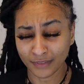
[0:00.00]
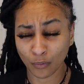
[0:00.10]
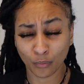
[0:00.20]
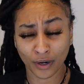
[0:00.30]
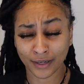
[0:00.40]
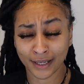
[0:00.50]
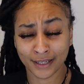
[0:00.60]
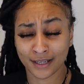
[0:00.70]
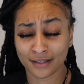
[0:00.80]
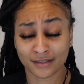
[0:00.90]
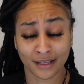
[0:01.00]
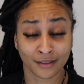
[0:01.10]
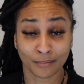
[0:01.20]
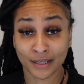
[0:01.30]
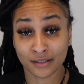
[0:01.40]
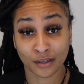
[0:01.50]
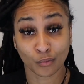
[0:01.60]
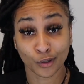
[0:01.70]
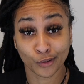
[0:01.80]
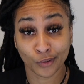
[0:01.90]
what it is that the meats
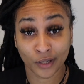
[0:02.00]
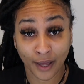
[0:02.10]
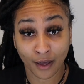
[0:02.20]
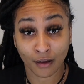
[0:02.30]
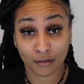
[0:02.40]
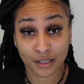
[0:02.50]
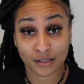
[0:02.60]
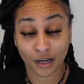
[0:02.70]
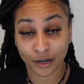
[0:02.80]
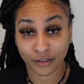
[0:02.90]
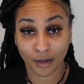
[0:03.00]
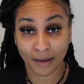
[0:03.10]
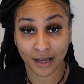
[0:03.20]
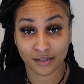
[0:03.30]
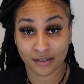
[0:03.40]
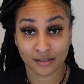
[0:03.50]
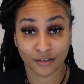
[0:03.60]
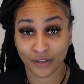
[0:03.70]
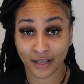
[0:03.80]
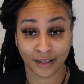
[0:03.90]
that we're doing now, it's hurting our bodies and
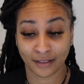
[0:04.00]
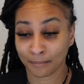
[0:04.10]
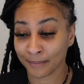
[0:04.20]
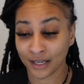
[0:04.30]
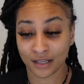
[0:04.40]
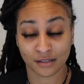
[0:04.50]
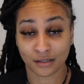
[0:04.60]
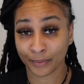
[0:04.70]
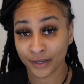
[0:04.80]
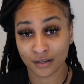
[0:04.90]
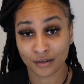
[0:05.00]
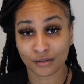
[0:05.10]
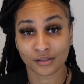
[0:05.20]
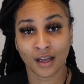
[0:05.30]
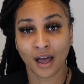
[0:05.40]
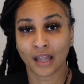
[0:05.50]
stuff like that. The meats, the pills.